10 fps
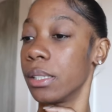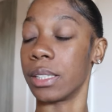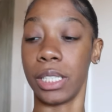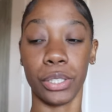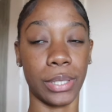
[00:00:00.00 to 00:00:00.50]
I'm
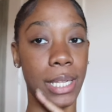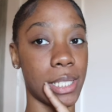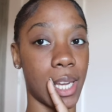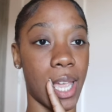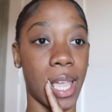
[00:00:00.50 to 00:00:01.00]
gonna do that
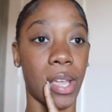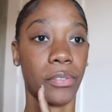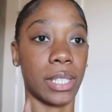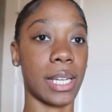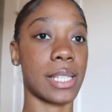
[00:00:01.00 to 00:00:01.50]
today,
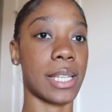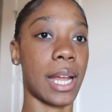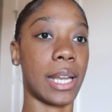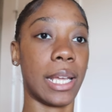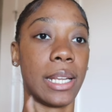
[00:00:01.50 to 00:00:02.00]
really
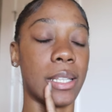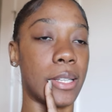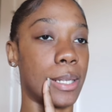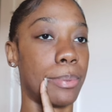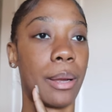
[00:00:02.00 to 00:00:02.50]
excited.
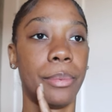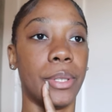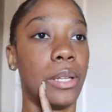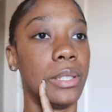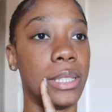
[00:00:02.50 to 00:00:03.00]
That'll probably be
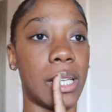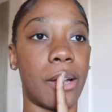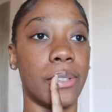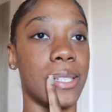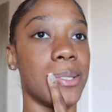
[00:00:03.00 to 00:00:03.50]
the only thing I
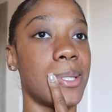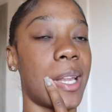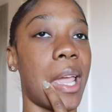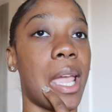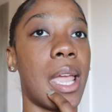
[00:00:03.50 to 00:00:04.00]
really do
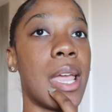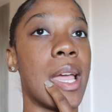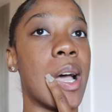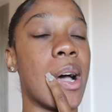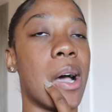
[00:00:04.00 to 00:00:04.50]
today.
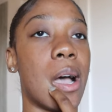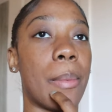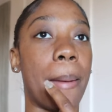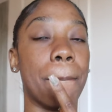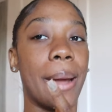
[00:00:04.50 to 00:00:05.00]
Um,
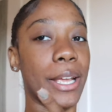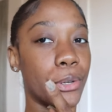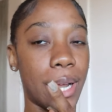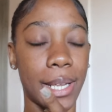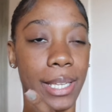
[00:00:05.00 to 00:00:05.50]
I might go
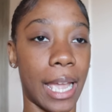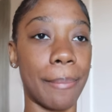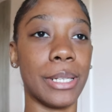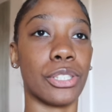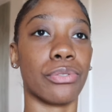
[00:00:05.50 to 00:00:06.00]
to Ikea. I've
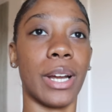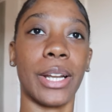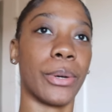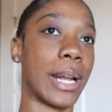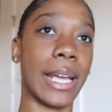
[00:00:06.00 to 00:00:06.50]
been trying to
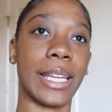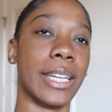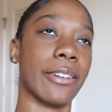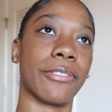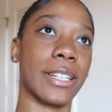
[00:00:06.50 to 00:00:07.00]
go to
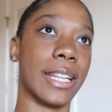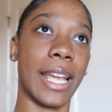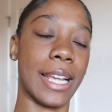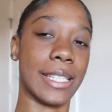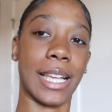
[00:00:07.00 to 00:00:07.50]
Ikea for
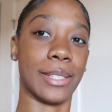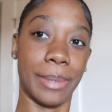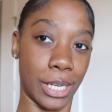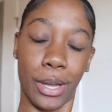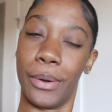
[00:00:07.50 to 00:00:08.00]
days, as
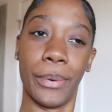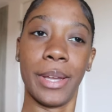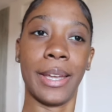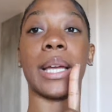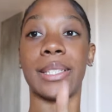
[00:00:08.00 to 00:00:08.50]
we know.
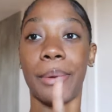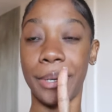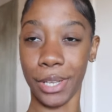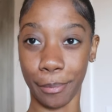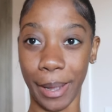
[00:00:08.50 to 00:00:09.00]
Yes, I want
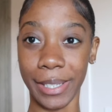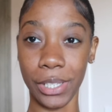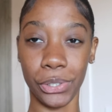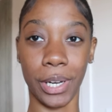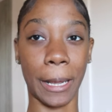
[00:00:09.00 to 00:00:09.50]
to talk about
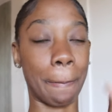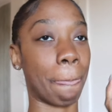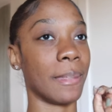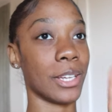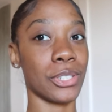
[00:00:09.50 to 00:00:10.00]

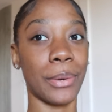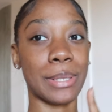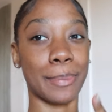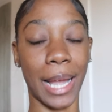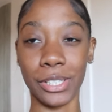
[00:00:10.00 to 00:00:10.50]
yesterday. Yesterday was
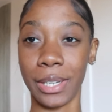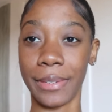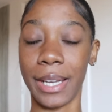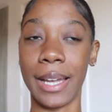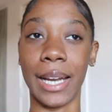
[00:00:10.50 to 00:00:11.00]
Black
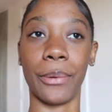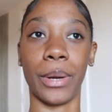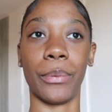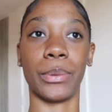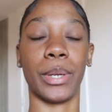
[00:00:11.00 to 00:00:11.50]
Trivia, and I
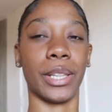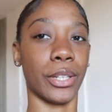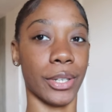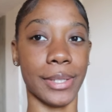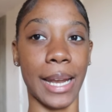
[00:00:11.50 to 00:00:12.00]
went with one of the
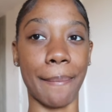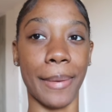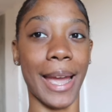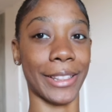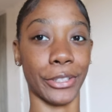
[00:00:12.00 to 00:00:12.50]
girls that I
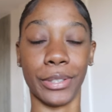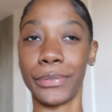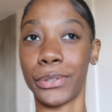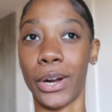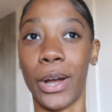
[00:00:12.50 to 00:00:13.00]
met at the
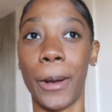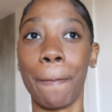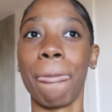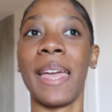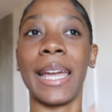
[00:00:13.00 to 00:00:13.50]
thrift
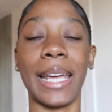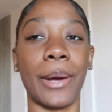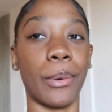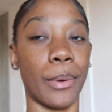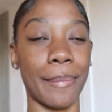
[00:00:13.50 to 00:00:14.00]
crawl, and I
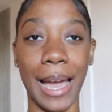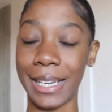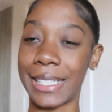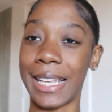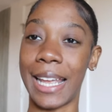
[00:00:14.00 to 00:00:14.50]
went with
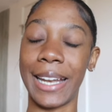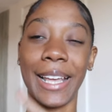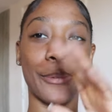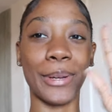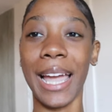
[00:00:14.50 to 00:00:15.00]
Madison,
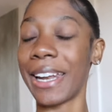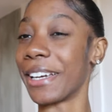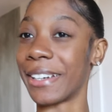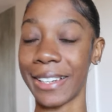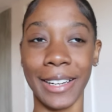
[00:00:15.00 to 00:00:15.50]
and we had
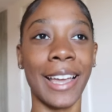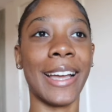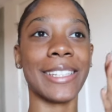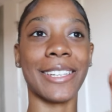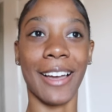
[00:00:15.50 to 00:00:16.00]
a
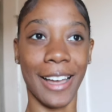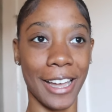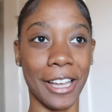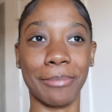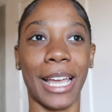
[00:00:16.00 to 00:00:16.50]
good
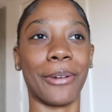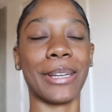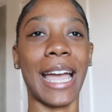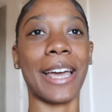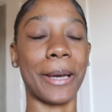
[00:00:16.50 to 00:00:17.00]
time. Like, we
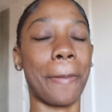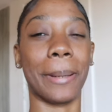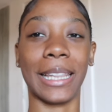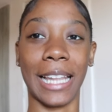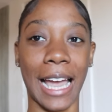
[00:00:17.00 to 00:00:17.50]
had a
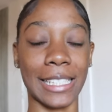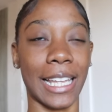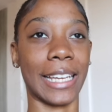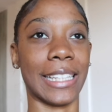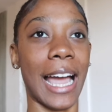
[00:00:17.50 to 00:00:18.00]
black,
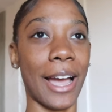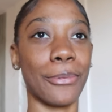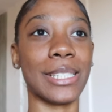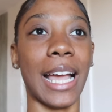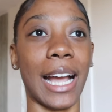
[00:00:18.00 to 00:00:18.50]
like, that
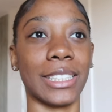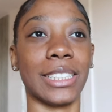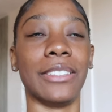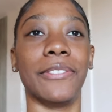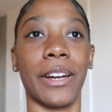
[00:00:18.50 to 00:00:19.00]
was
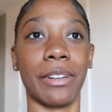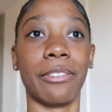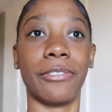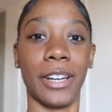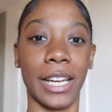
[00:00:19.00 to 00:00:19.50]
actually very
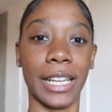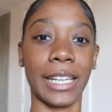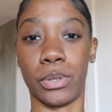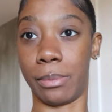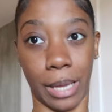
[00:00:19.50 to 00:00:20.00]
fun.
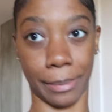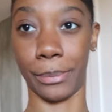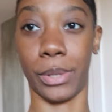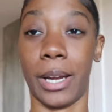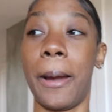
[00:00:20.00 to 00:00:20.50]
Mostly black
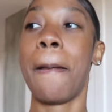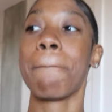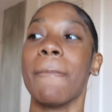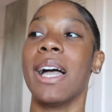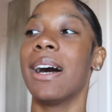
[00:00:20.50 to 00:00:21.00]
people there.
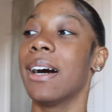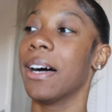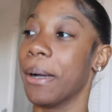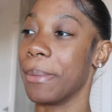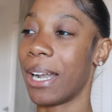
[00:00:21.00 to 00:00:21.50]

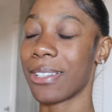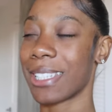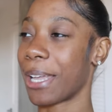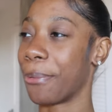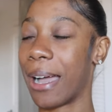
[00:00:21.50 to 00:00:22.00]
Um, and I was
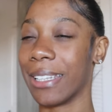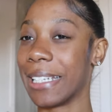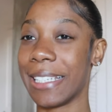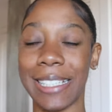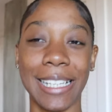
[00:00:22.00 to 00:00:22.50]
like, wow,
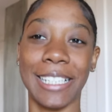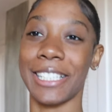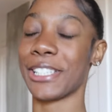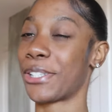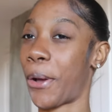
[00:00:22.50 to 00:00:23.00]
like, DC is
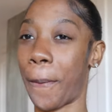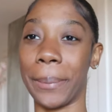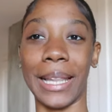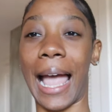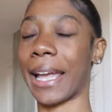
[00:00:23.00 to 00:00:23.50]
just so
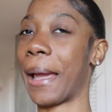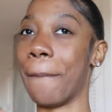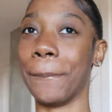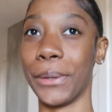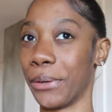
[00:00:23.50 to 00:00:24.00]
black
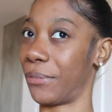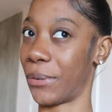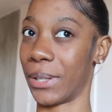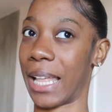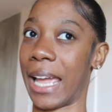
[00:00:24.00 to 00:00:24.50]
and
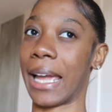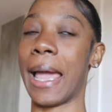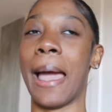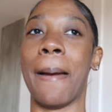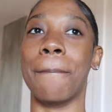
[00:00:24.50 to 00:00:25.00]
beautiful. Like,
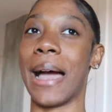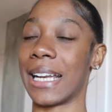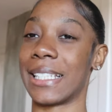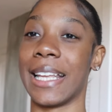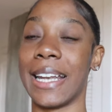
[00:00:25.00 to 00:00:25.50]

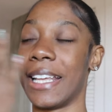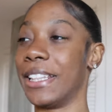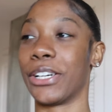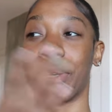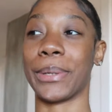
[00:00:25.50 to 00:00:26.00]
Madison and
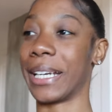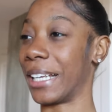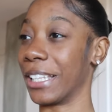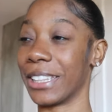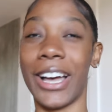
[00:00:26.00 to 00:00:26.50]
the girl were
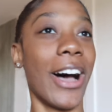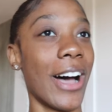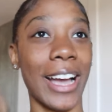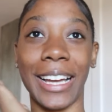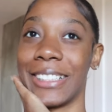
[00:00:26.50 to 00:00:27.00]
getting
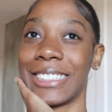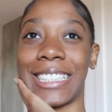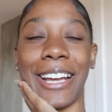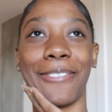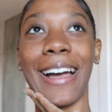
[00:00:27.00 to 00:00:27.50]
along. I was
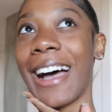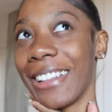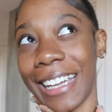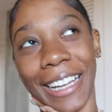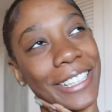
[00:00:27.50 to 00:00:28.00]
like, wow,
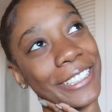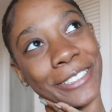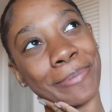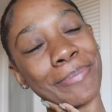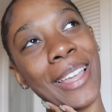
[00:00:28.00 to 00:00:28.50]
like,
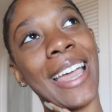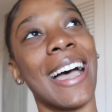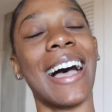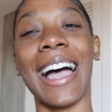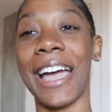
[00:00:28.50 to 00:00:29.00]

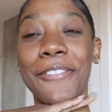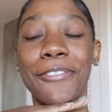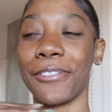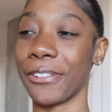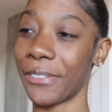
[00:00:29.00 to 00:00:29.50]
I have
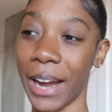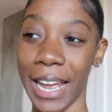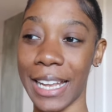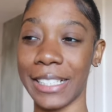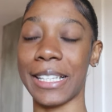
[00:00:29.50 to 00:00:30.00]

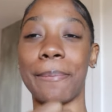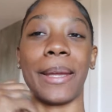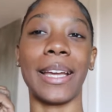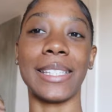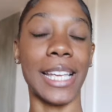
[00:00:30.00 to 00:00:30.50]
friends. I'm
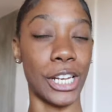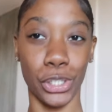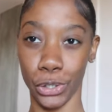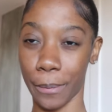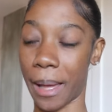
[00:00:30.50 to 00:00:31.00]
being
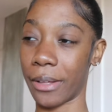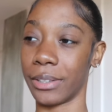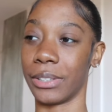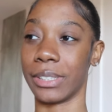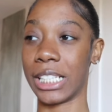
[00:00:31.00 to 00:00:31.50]
intentional
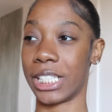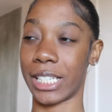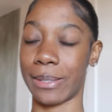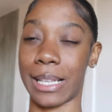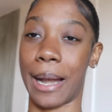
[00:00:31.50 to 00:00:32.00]
about the
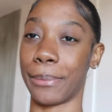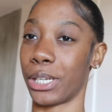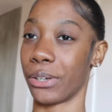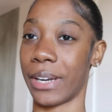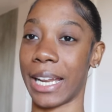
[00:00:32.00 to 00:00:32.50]
relationships that I'm
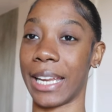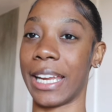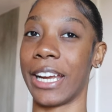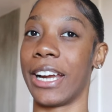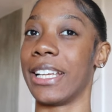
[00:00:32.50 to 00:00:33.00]
curating
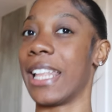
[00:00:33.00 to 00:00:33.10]
here.